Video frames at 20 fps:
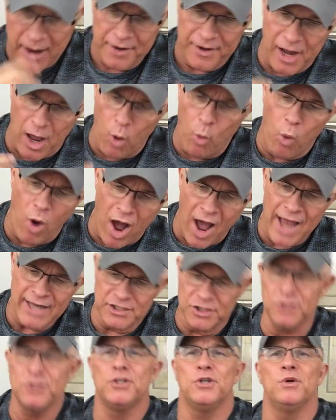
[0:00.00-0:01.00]
Now, why
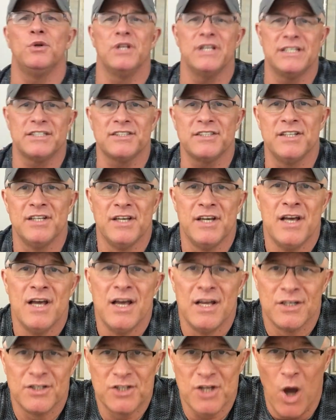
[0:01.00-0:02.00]
to-do lists
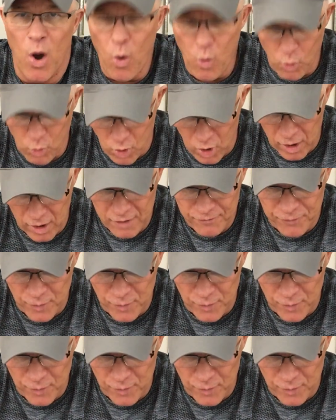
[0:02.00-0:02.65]
don't work.